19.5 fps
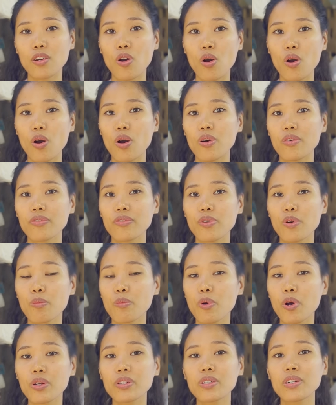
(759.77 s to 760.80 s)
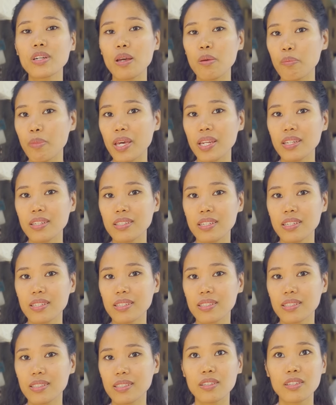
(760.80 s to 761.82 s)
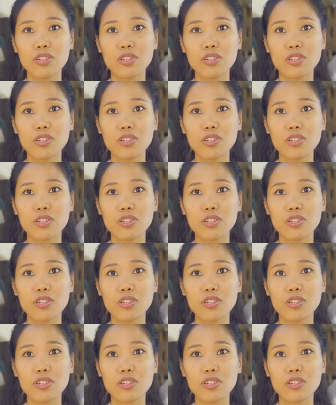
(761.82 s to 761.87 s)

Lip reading: of modern amenities,